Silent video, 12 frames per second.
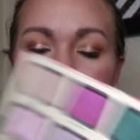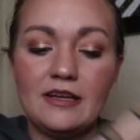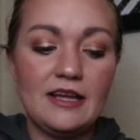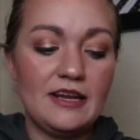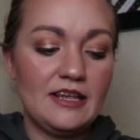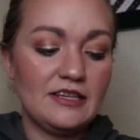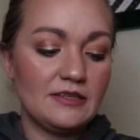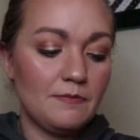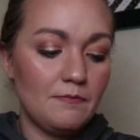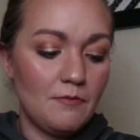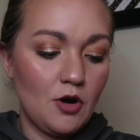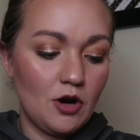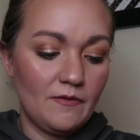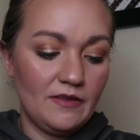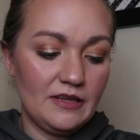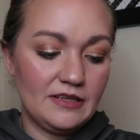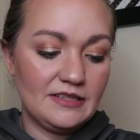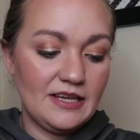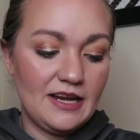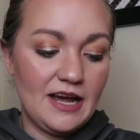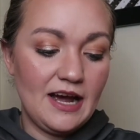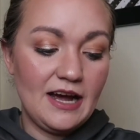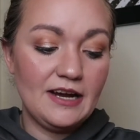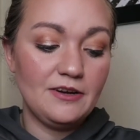It is marvelous, and
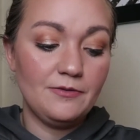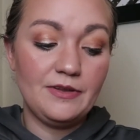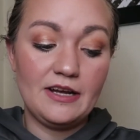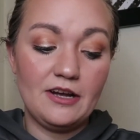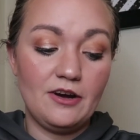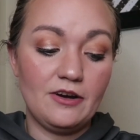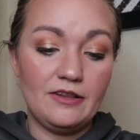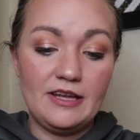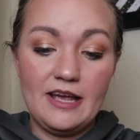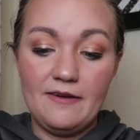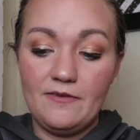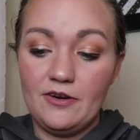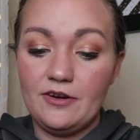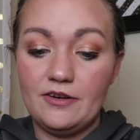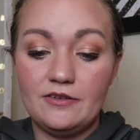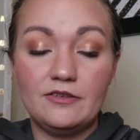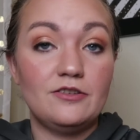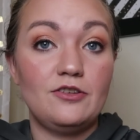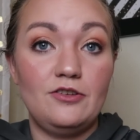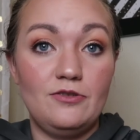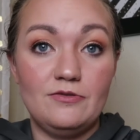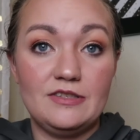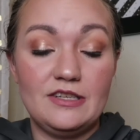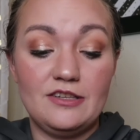I don't think I hardly ever
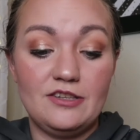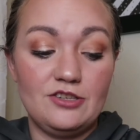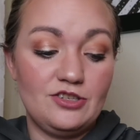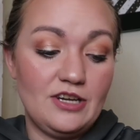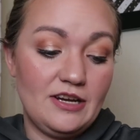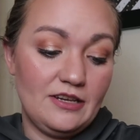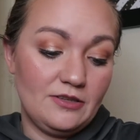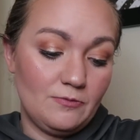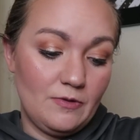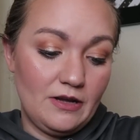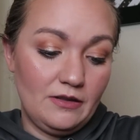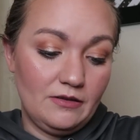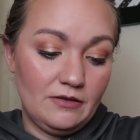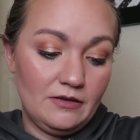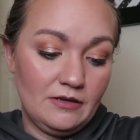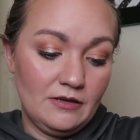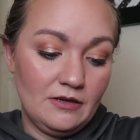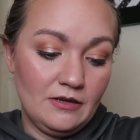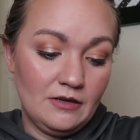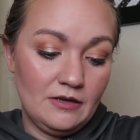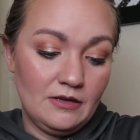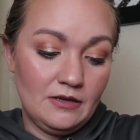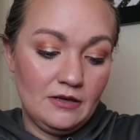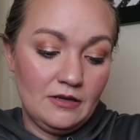used this shade as well.
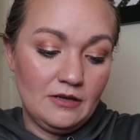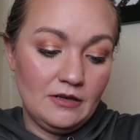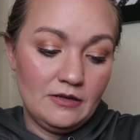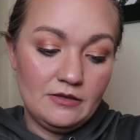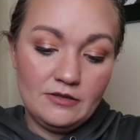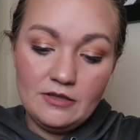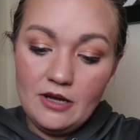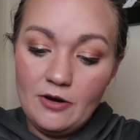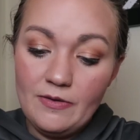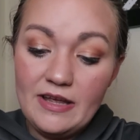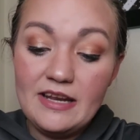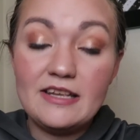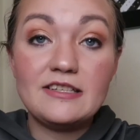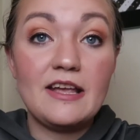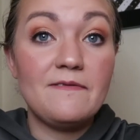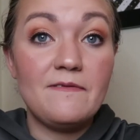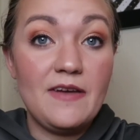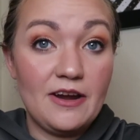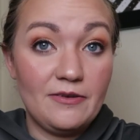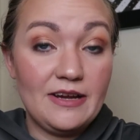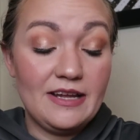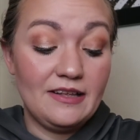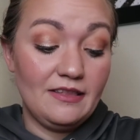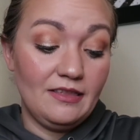So it is a
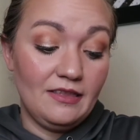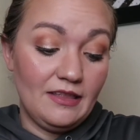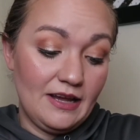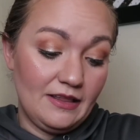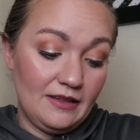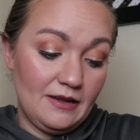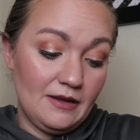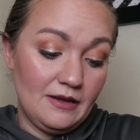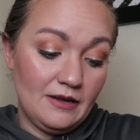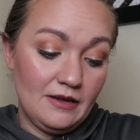very lightly